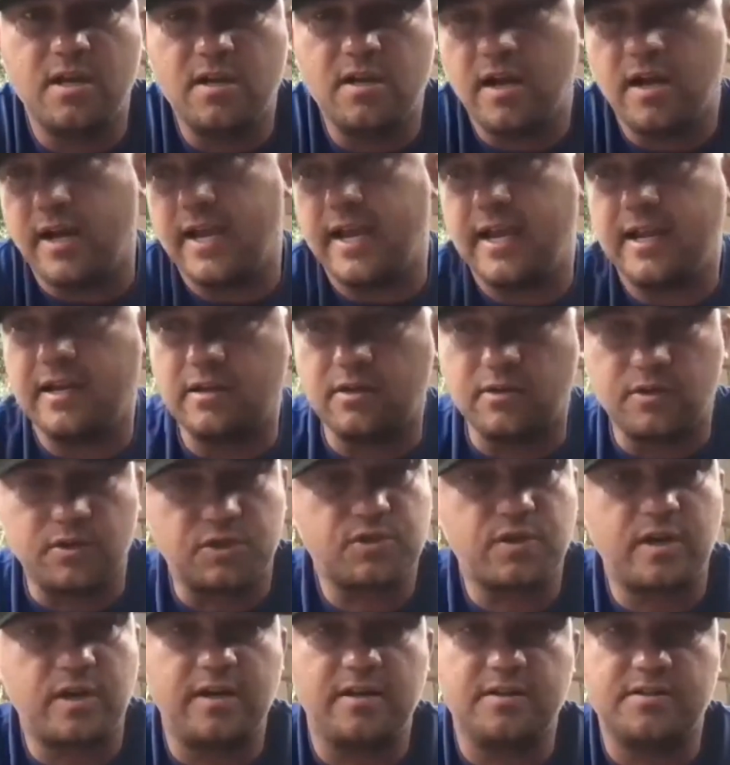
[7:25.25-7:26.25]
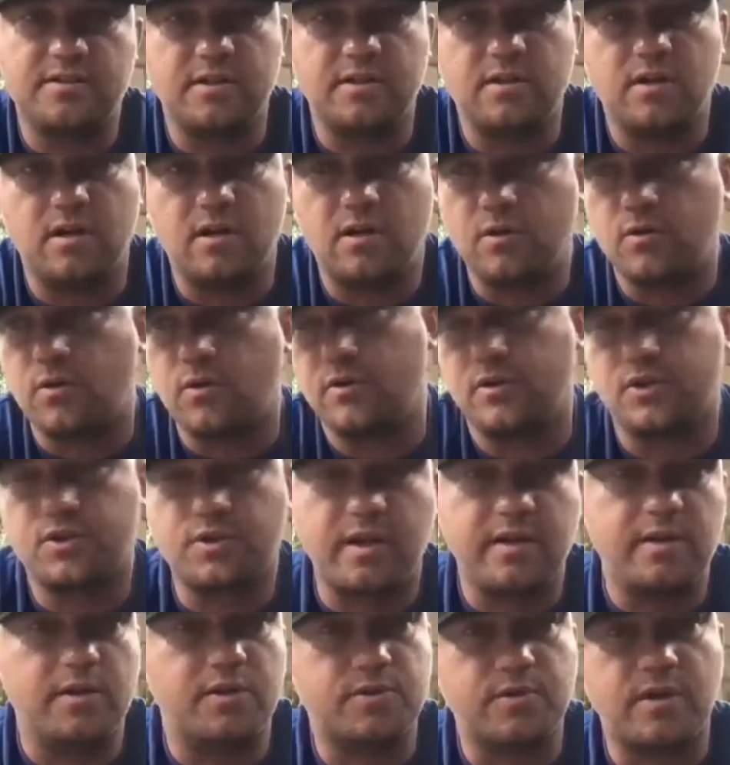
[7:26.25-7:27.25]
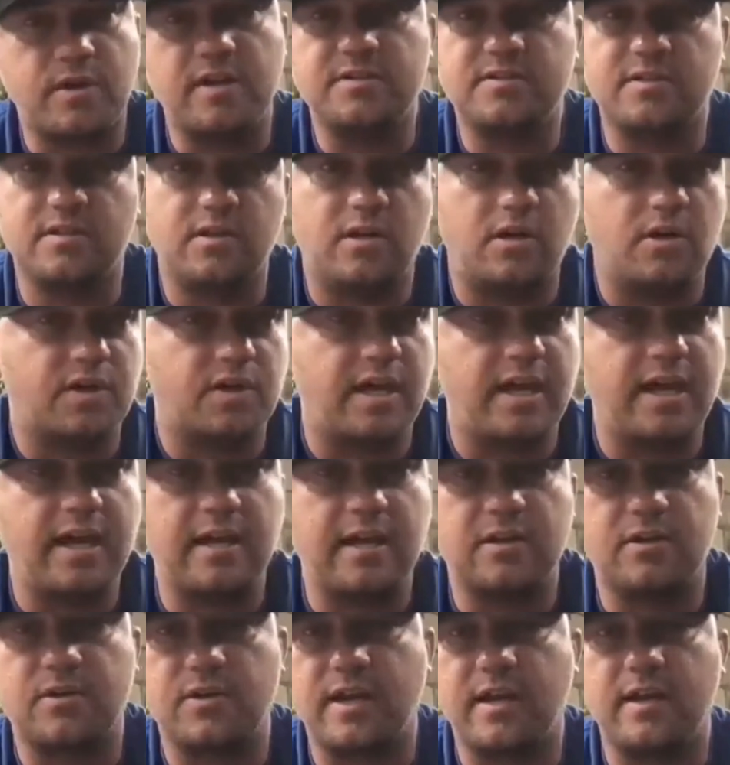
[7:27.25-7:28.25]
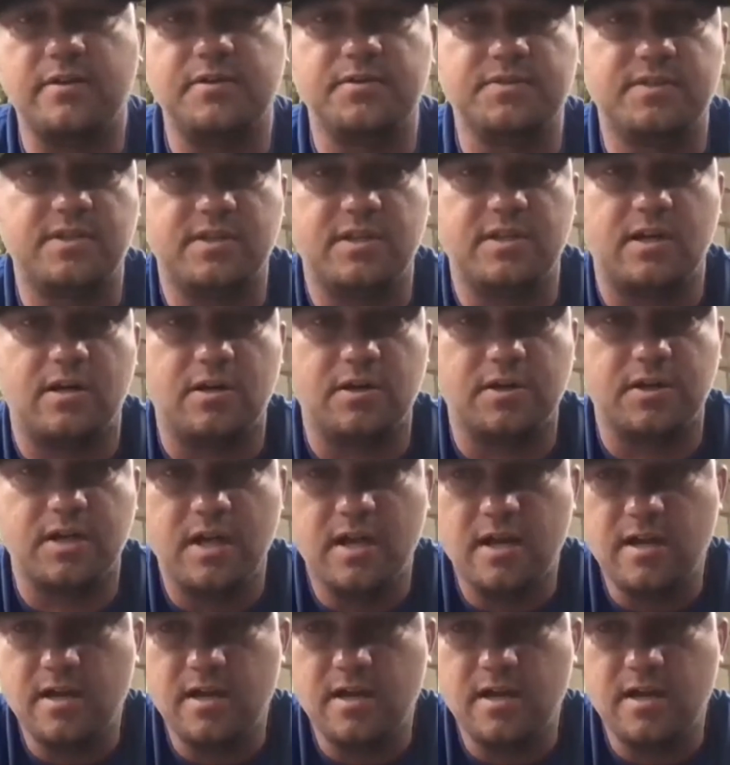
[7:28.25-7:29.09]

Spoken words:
A handler trains the dog, or a trainer trains the dog. A handler handles the dog.